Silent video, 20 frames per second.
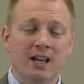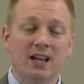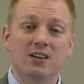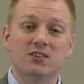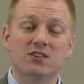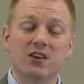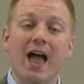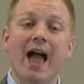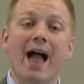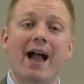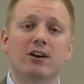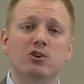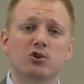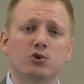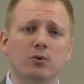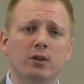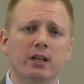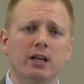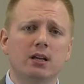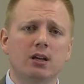is
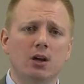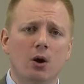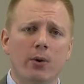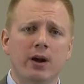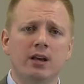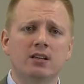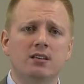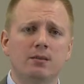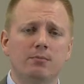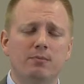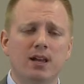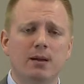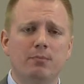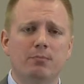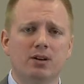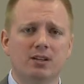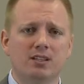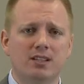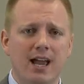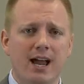actually going to be
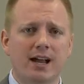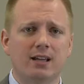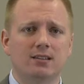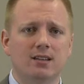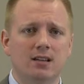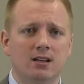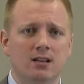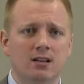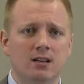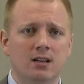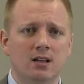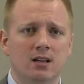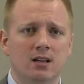protected.